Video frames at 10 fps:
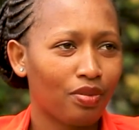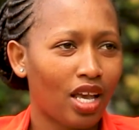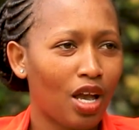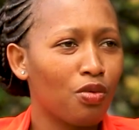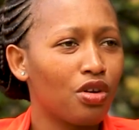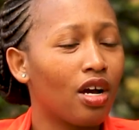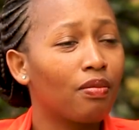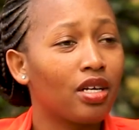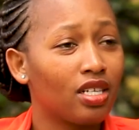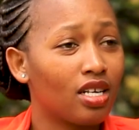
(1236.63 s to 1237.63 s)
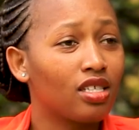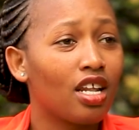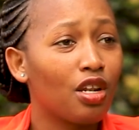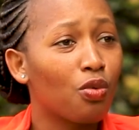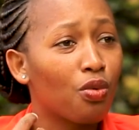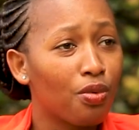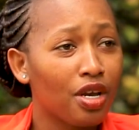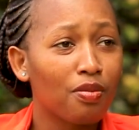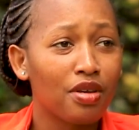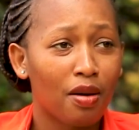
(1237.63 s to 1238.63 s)
And
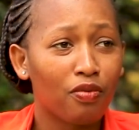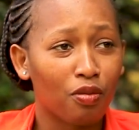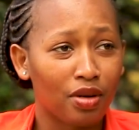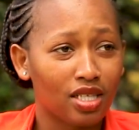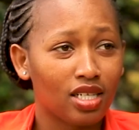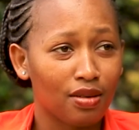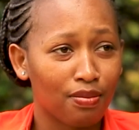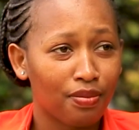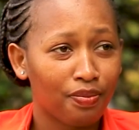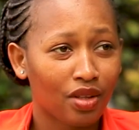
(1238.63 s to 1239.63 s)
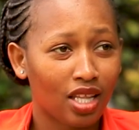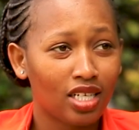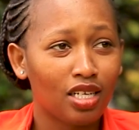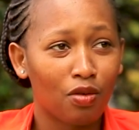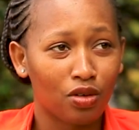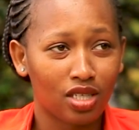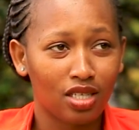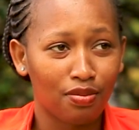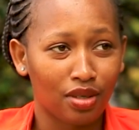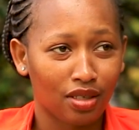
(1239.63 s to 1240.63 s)
wake me up from my sleep. At that time I was sleeping.